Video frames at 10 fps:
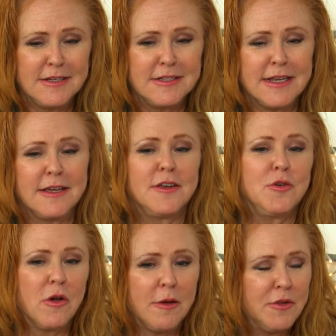need a singer,
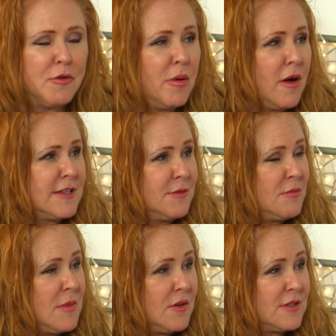you're coming to a party
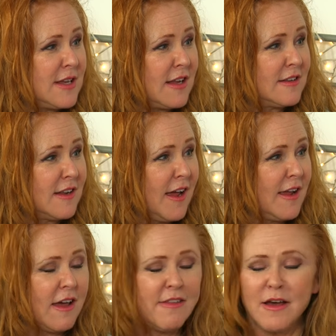with me on
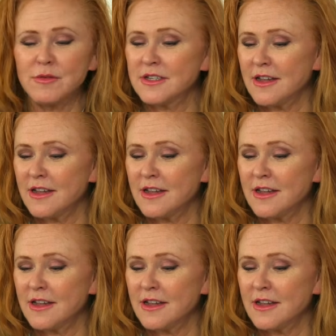Saturday. And that was